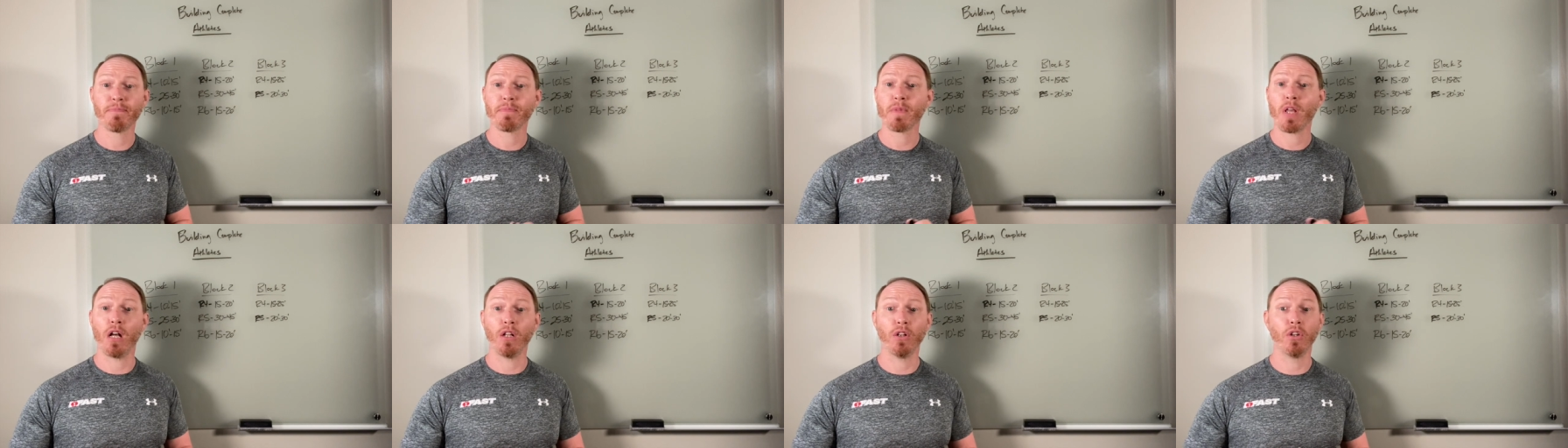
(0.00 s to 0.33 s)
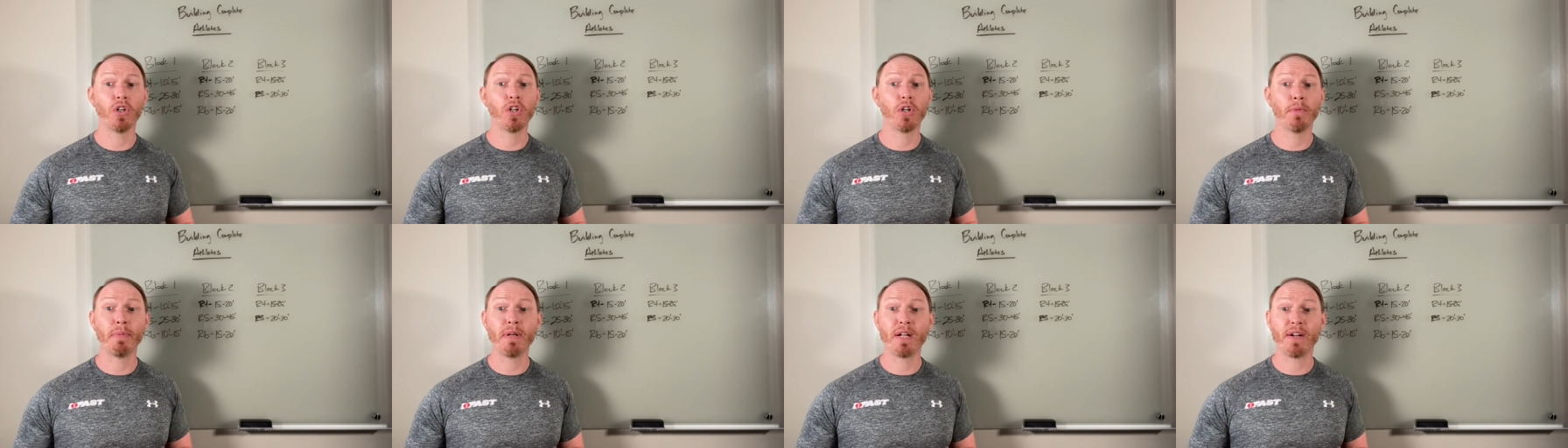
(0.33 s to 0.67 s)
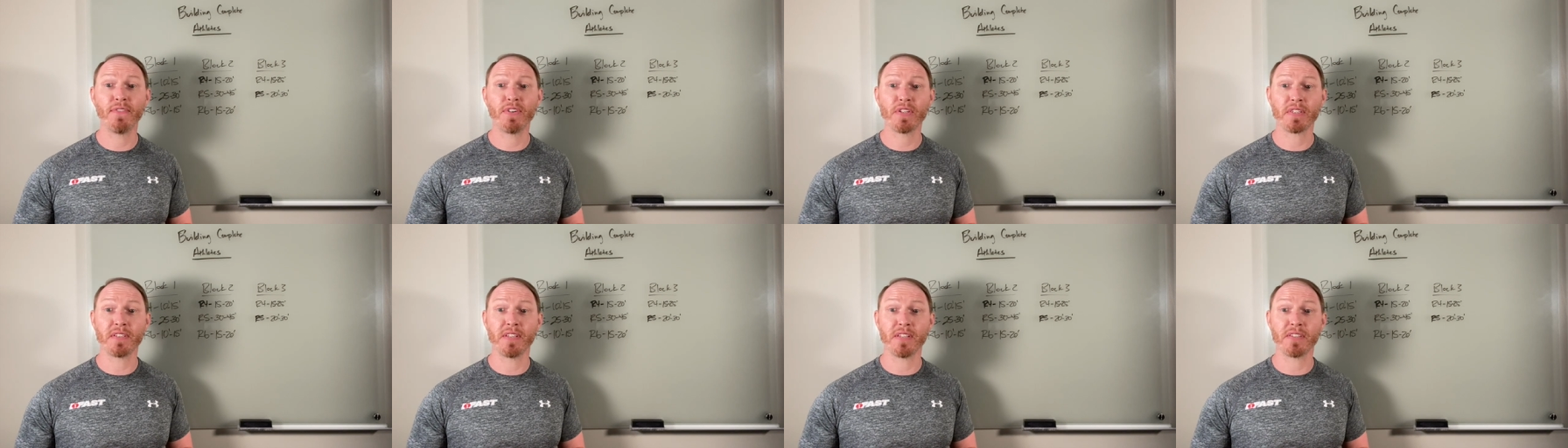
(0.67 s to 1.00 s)
a little bit of
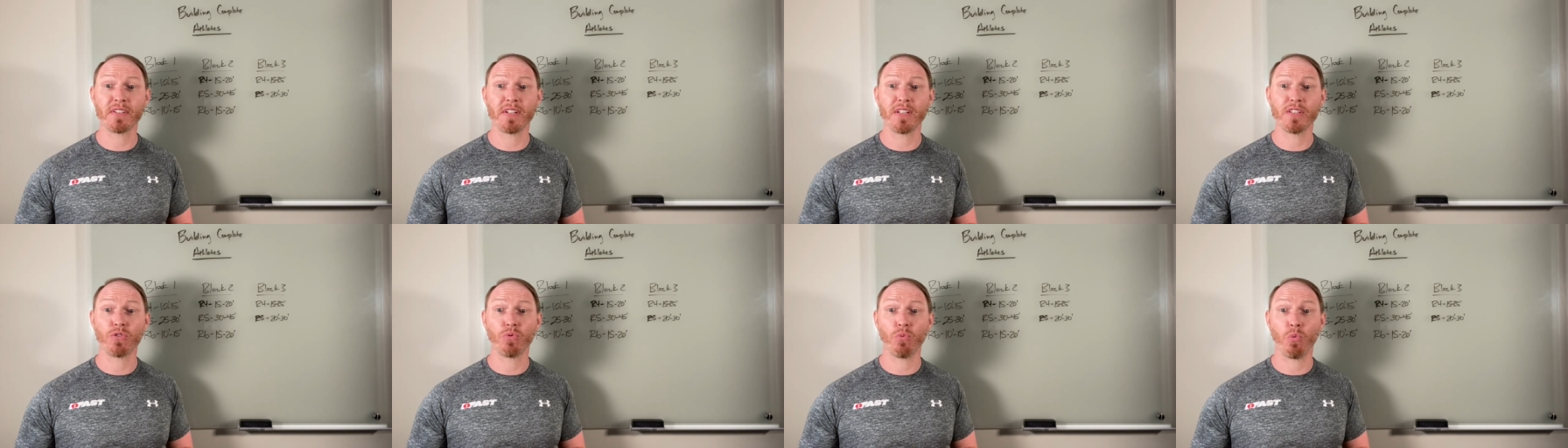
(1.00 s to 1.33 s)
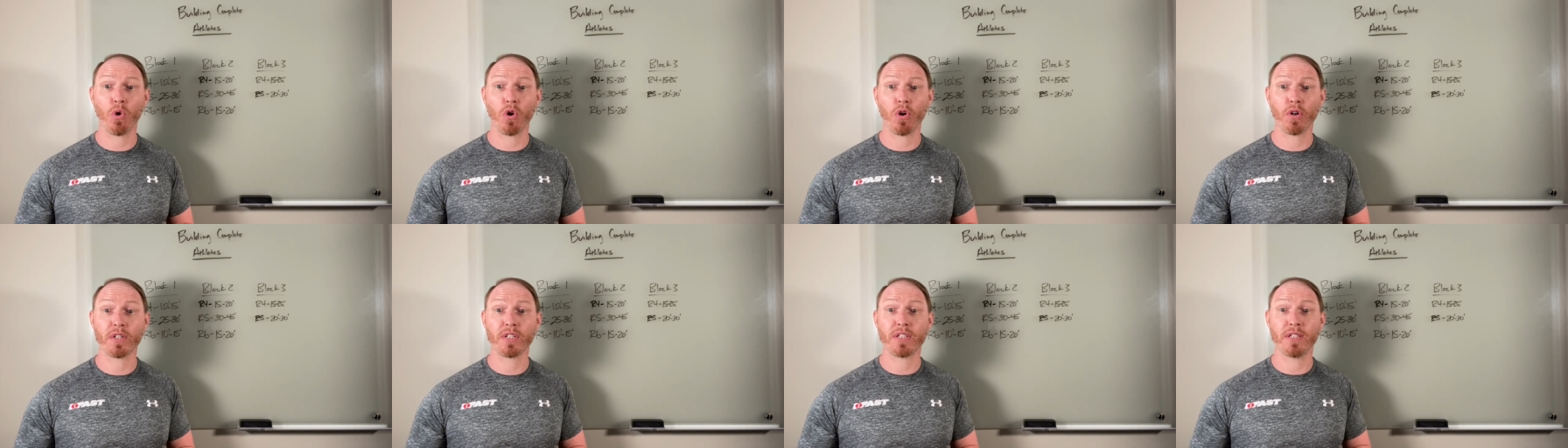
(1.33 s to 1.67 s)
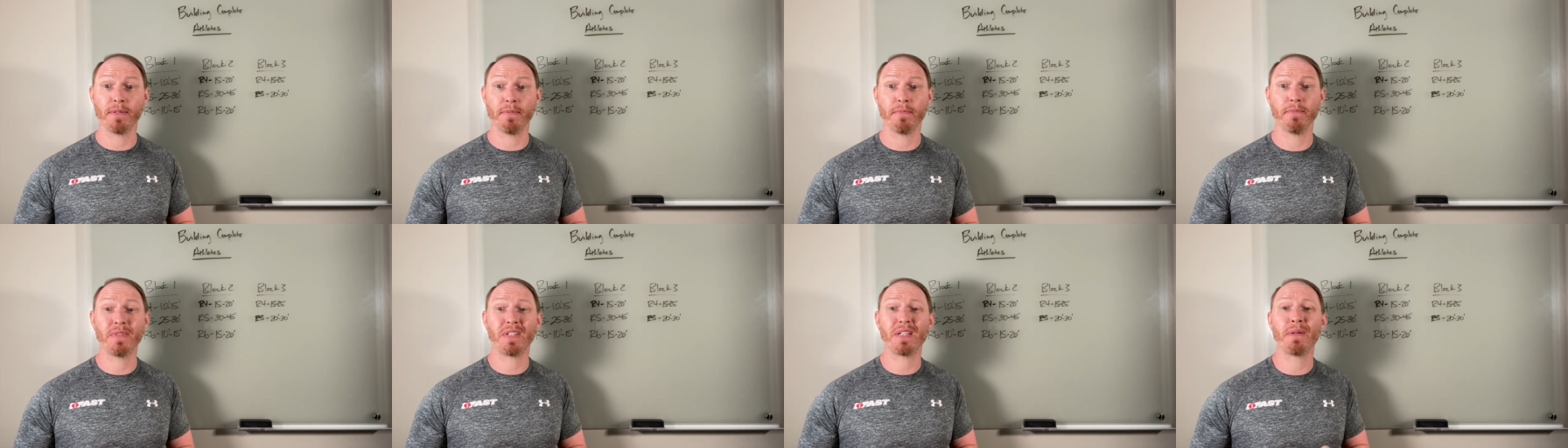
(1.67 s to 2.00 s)
assistance
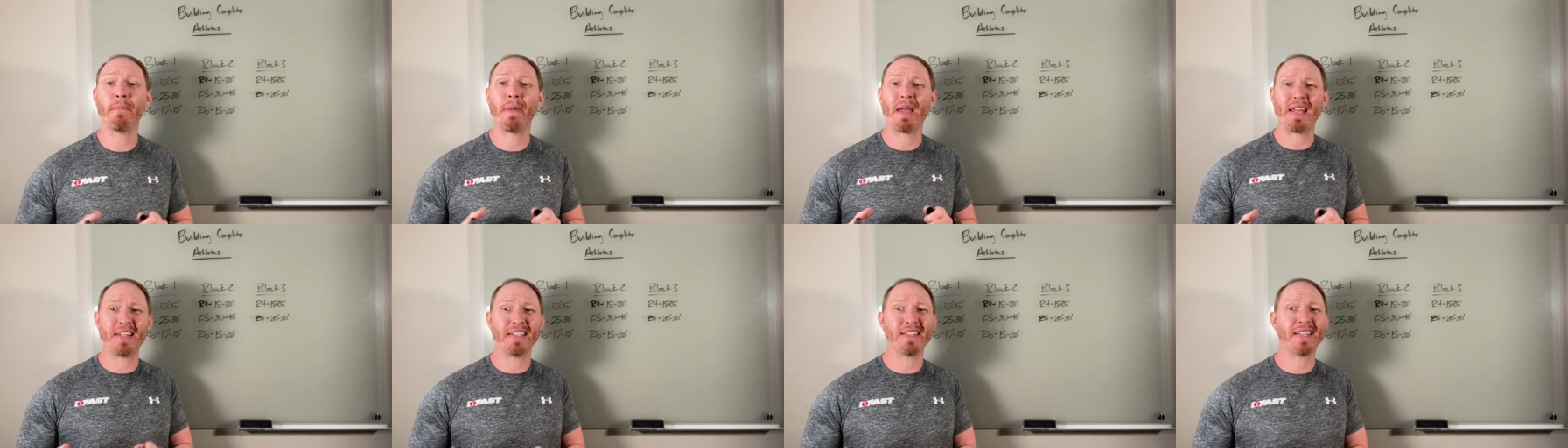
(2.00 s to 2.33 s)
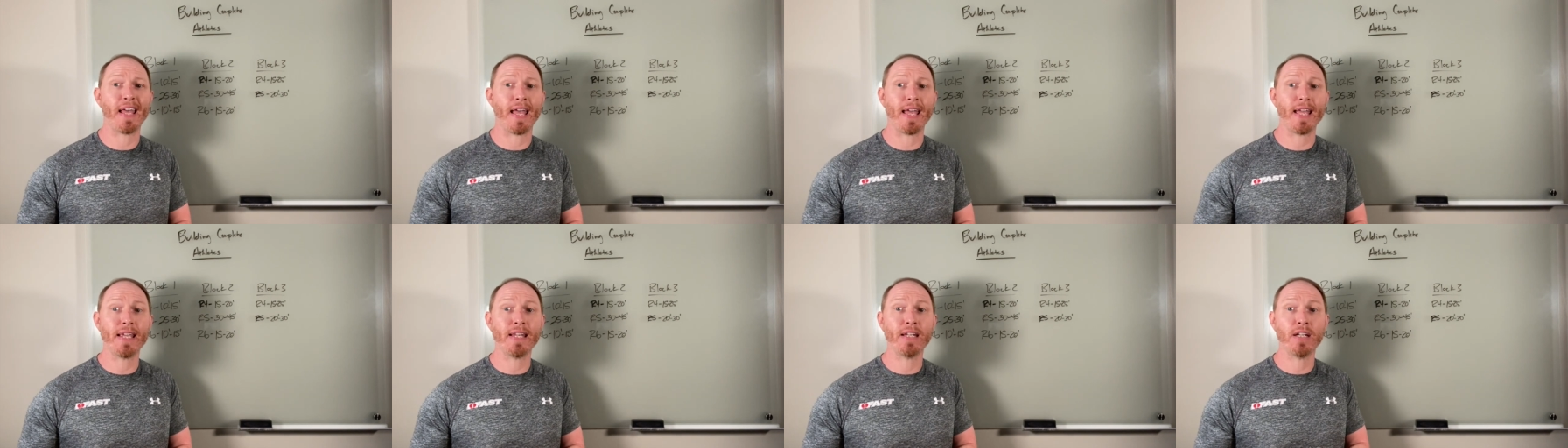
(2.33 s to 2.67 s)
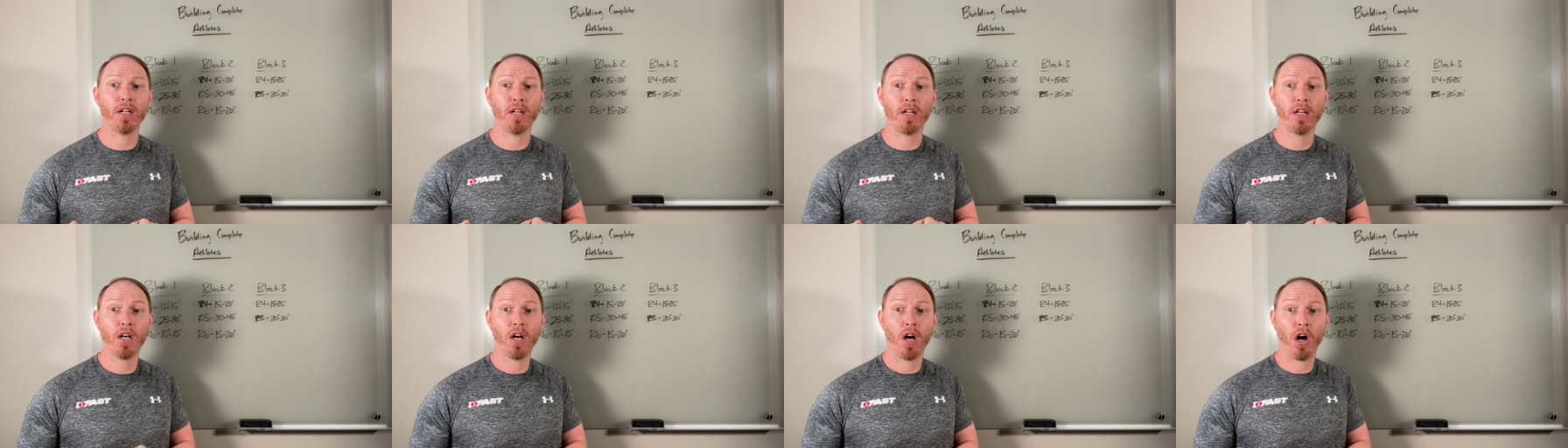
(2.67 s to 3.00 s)
work to maintain
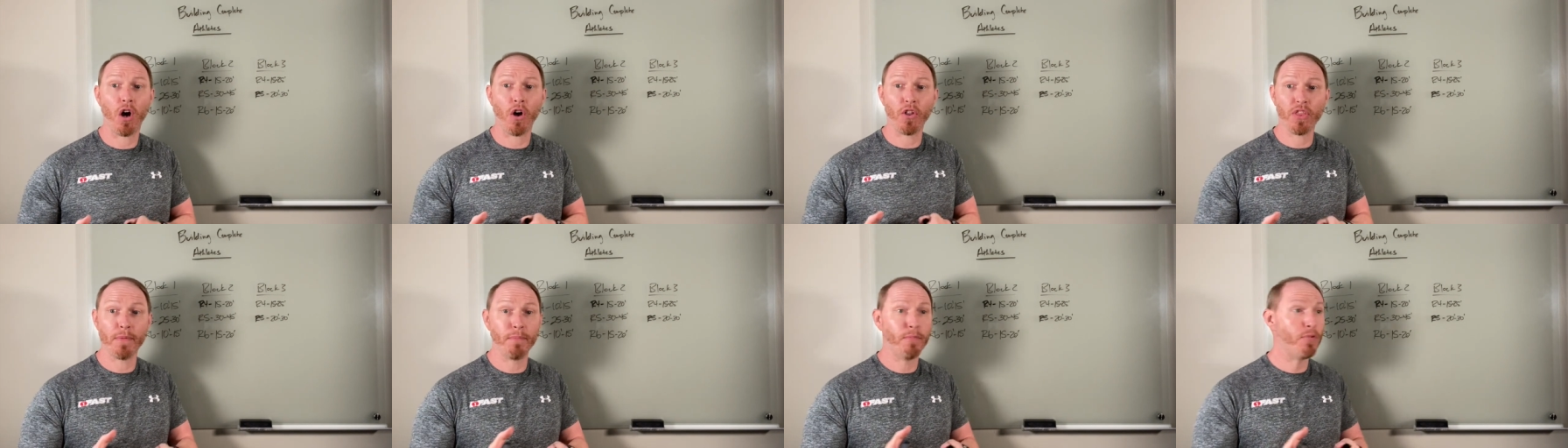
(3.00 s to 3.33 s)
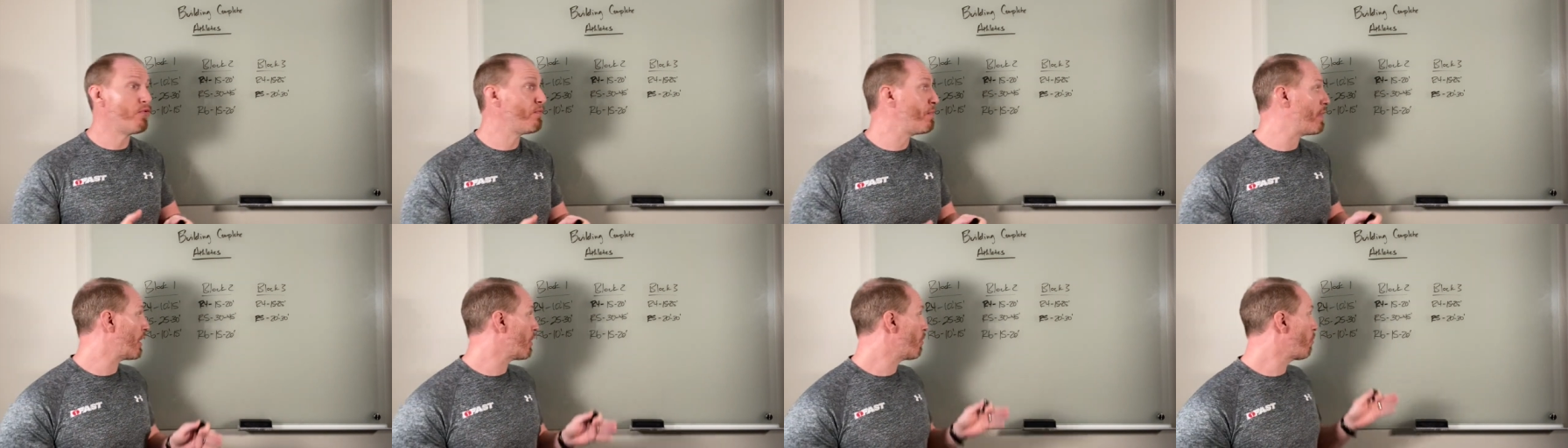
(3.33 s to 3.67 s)
all the movement